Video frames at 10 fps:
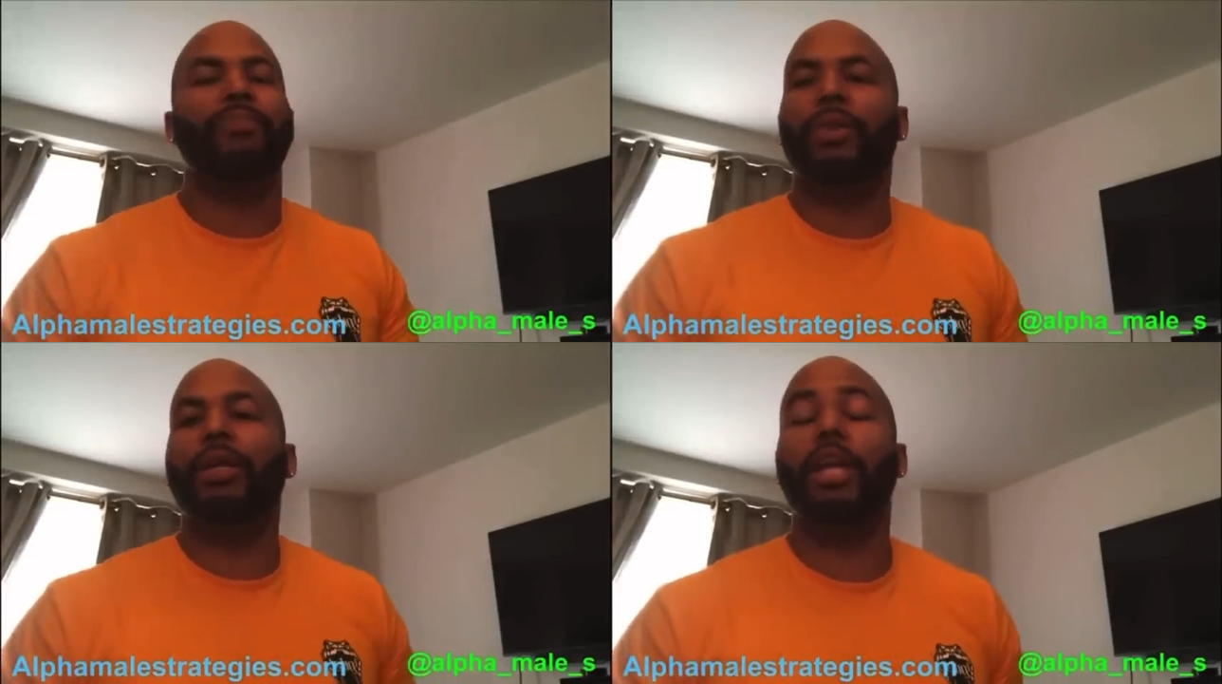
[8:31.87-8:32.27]

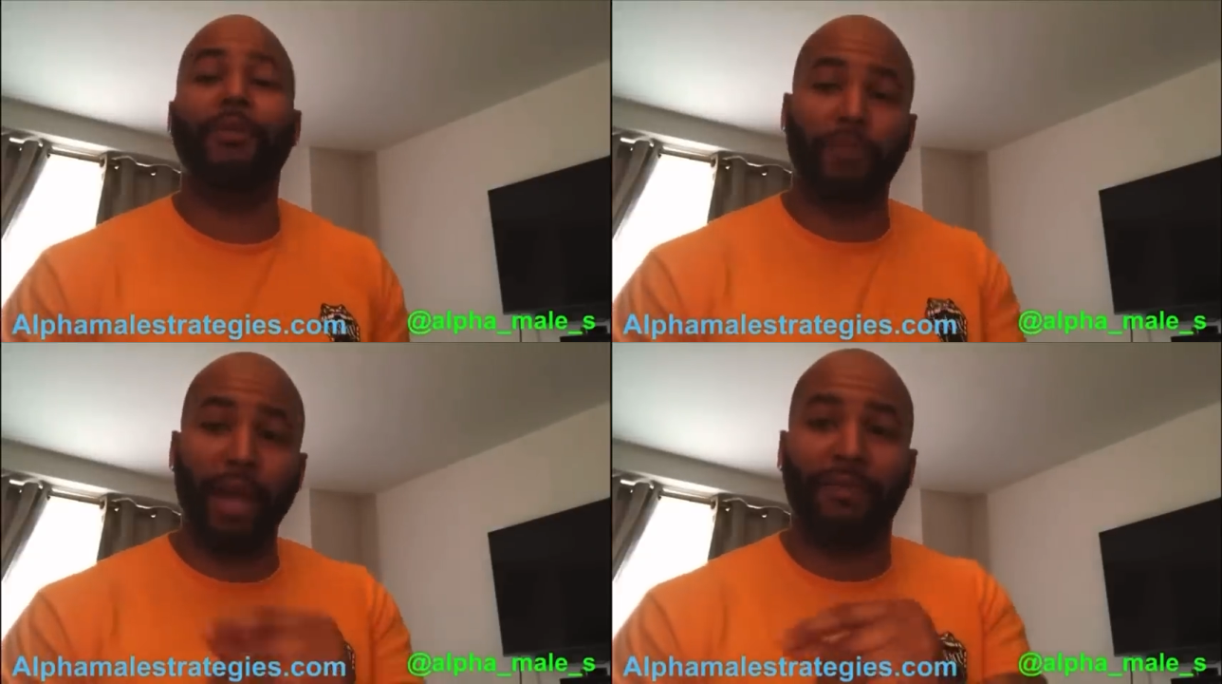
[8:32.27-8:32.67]

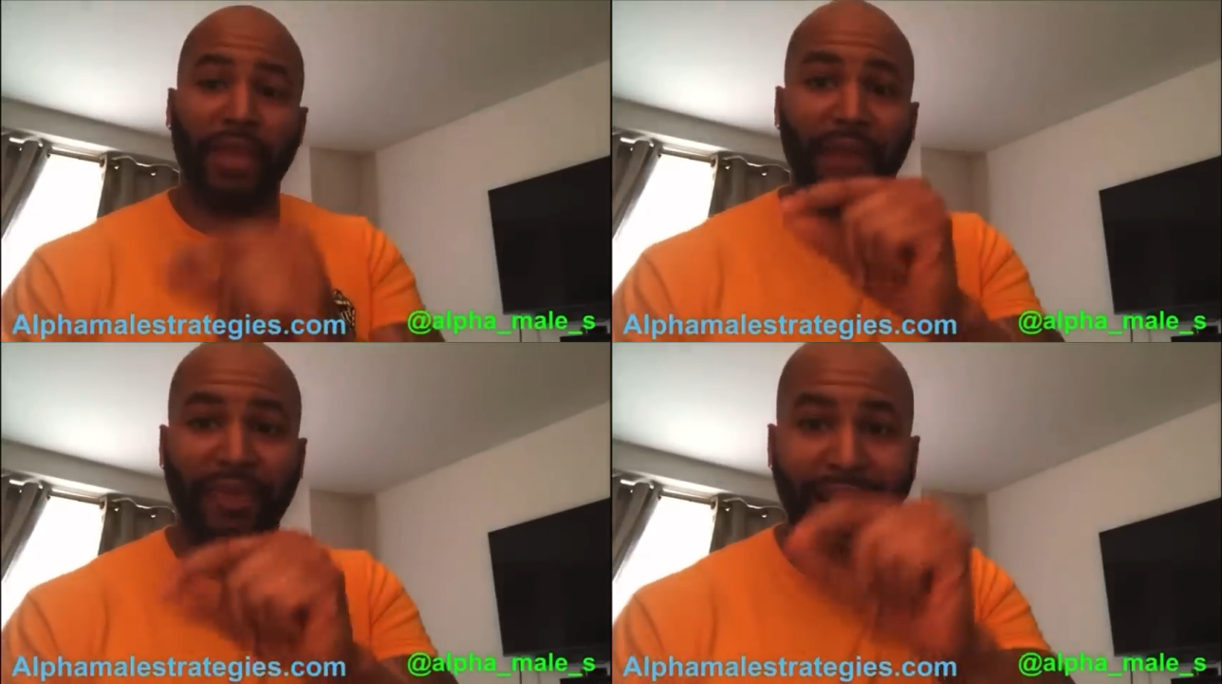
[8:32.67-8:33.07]
If
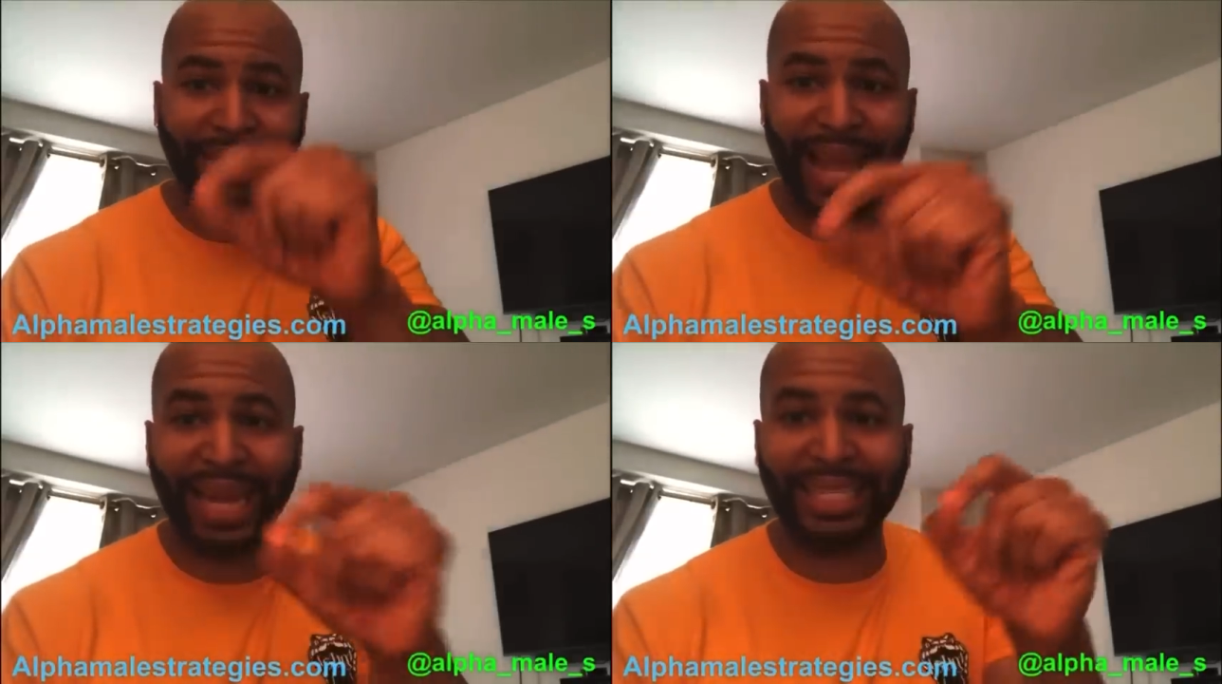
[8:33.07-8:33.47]
they
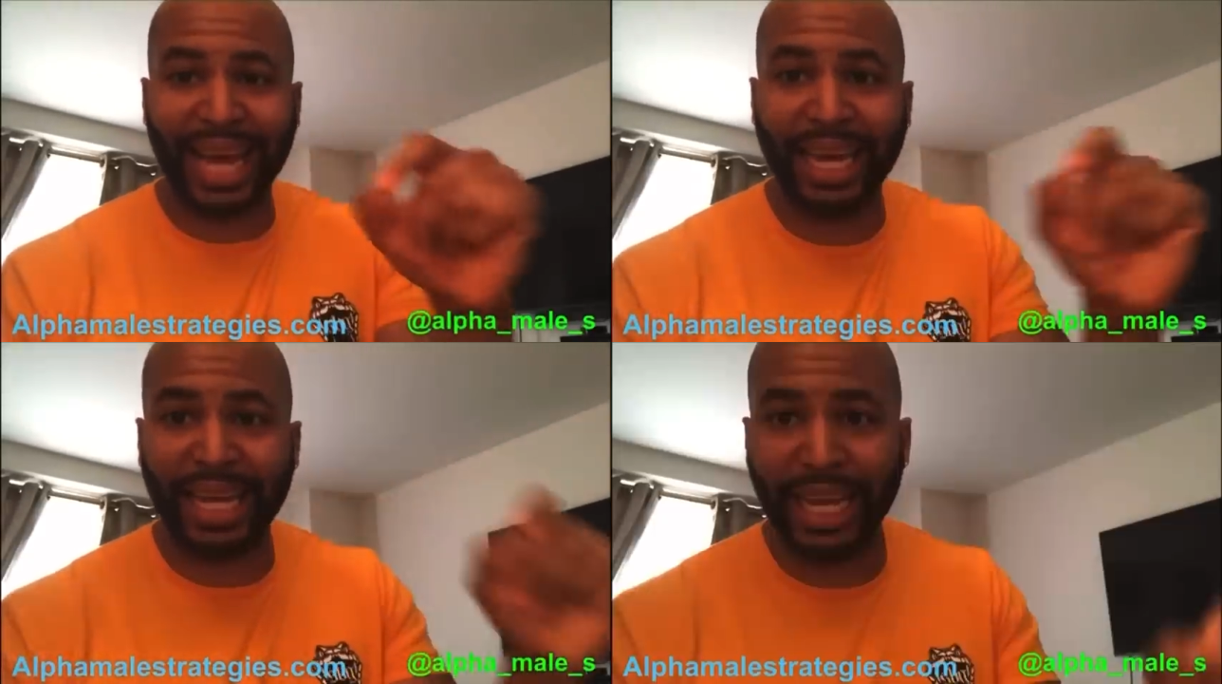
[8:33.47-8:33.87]
think it's
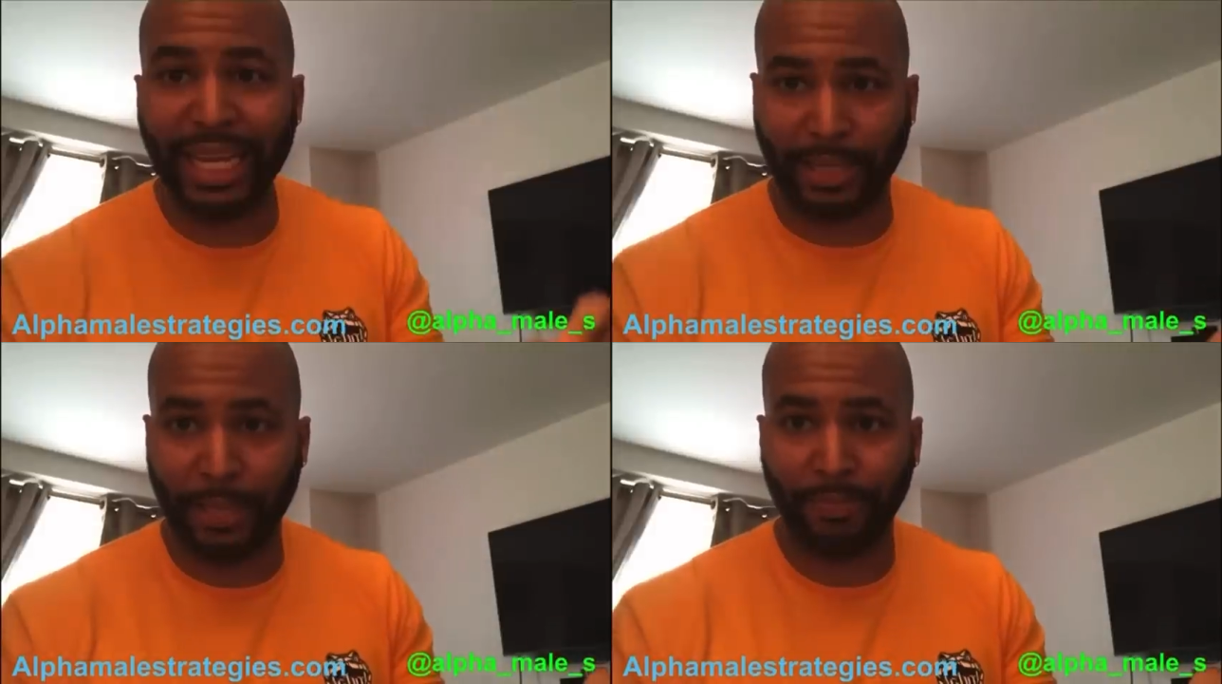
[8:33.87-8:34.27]
that
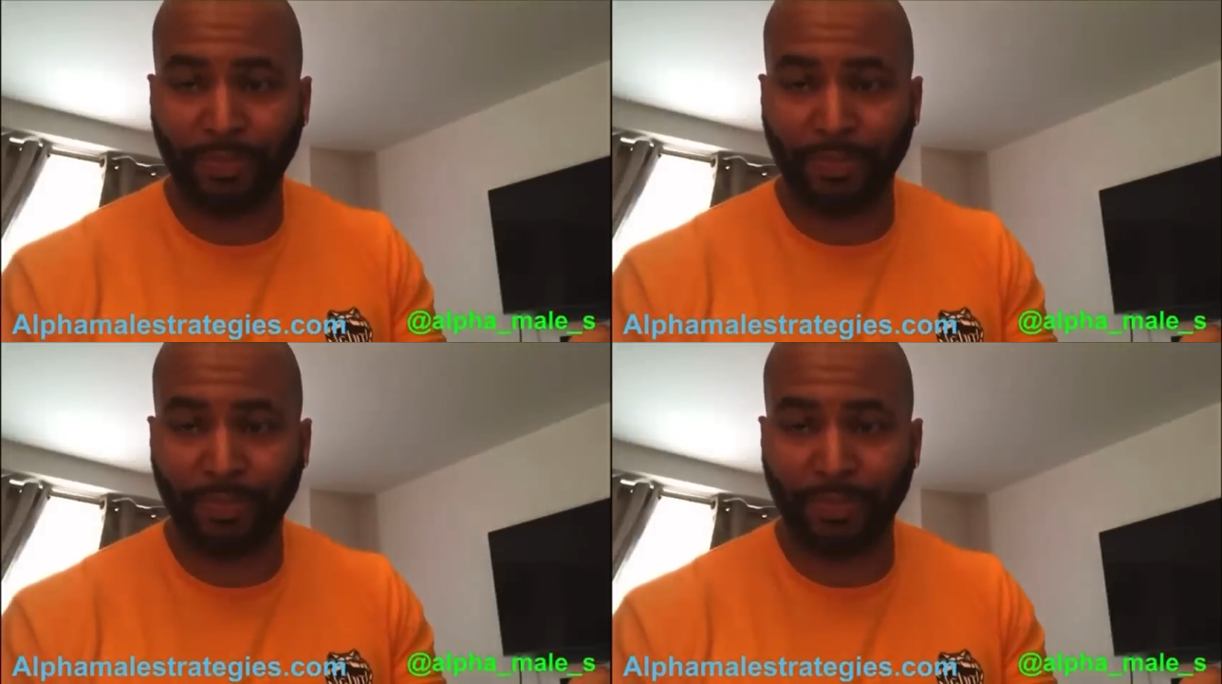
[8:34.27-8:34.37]
easy,